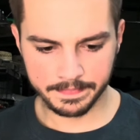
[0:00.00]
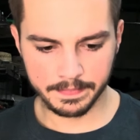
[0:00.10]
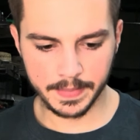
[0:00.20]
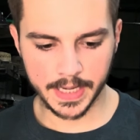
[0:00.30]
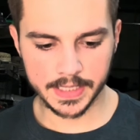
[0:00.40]

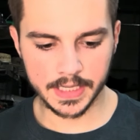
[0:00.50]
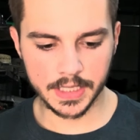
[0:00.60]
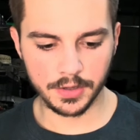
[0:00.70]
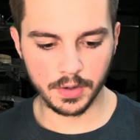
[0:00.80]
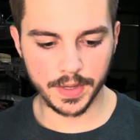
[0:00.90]
because he's
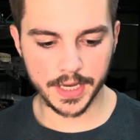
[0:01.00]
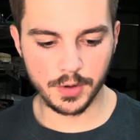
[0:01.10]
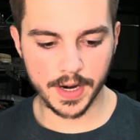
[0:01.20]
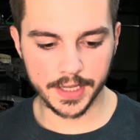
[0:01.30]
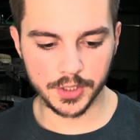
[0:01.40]
the only one that
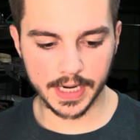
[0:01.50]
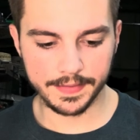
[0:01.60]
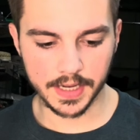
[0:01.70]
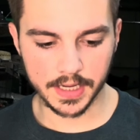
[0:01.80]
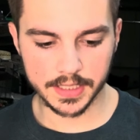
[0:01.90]
knew how to drive
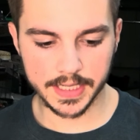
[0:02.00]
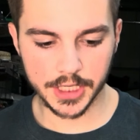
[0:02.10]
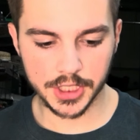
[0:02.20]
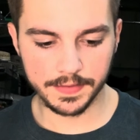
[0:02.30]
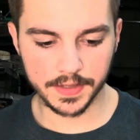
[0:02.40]
a stick
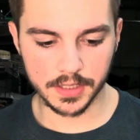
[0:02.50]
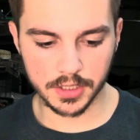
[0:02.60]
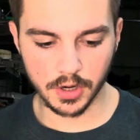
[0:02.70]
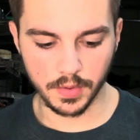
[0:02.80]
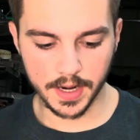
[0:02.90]
shift, and
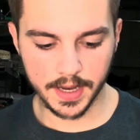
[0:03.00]
so